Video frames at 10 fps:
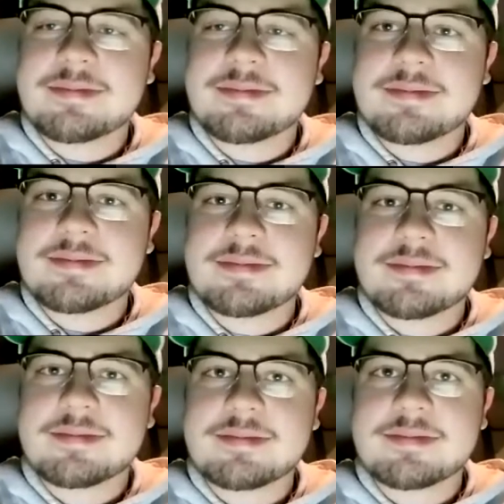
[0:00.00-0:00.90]

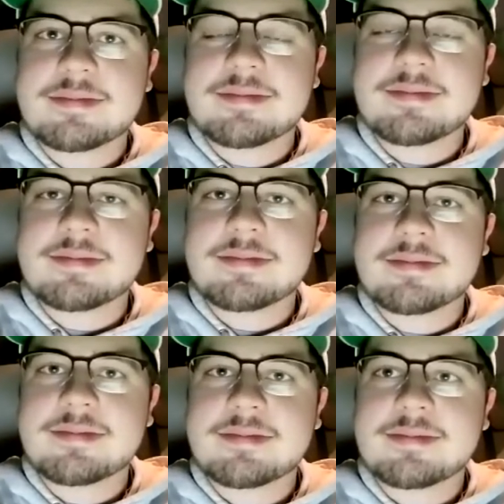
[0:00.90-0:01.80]

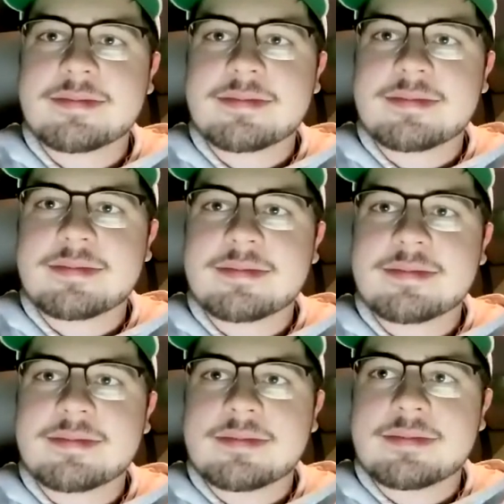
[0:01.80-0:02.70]

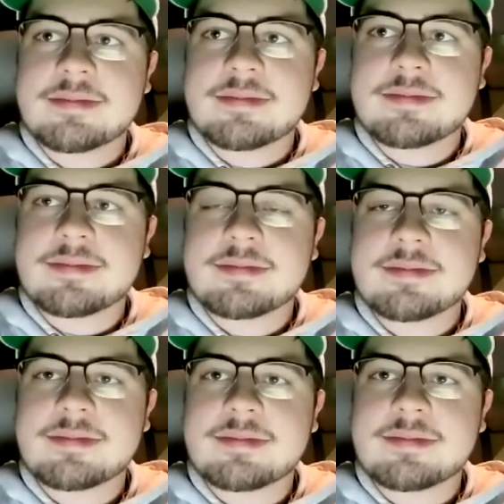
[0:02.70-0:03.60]

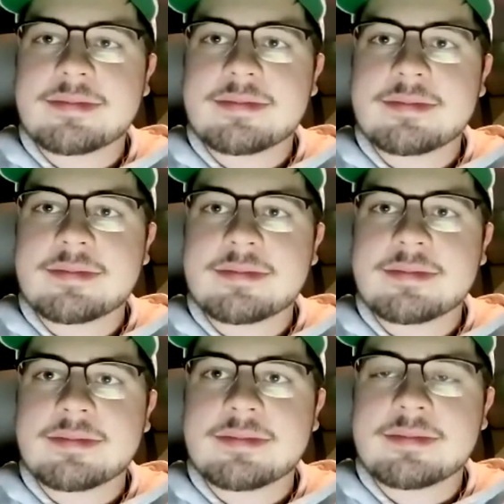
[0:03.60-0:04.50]

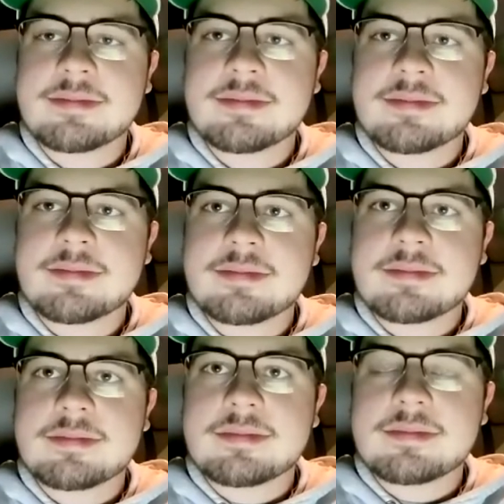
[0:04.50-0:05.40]

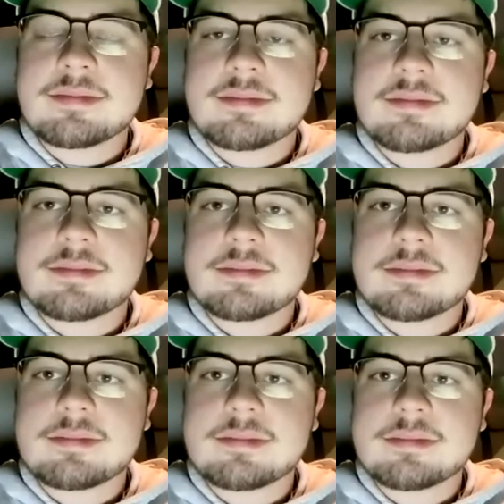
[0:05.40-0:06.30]

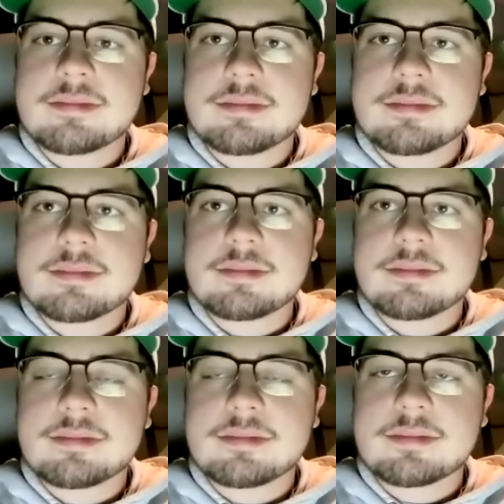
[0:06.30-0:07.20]

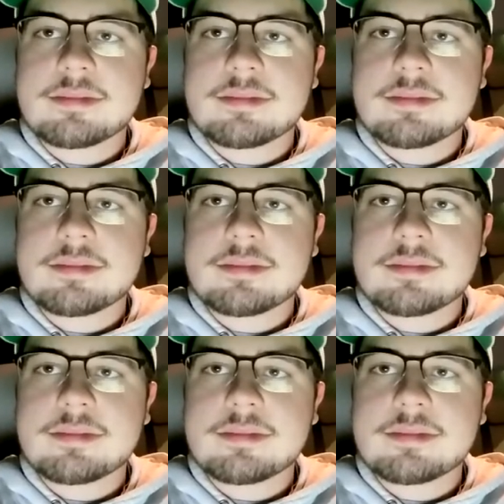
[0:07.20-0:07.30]
This person isn't speaking.